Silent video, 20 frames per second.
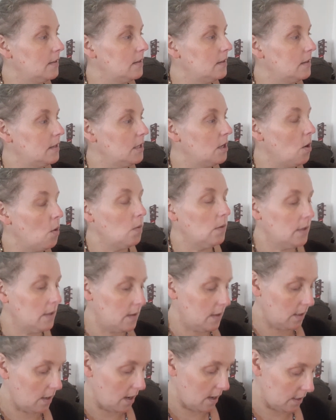the only
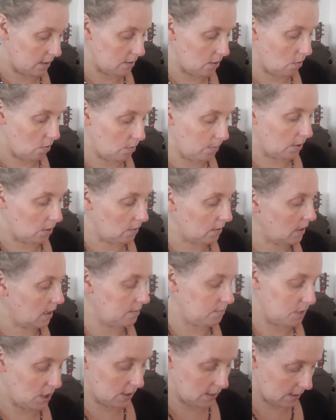thing I know about it,
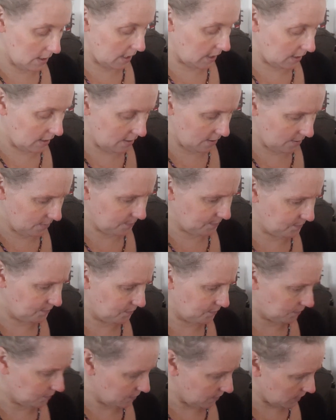I'm just like,
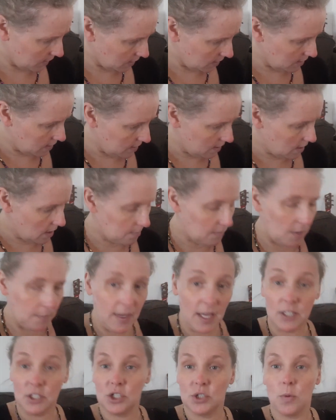I'm on
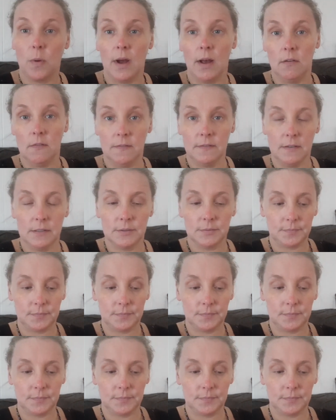page 12.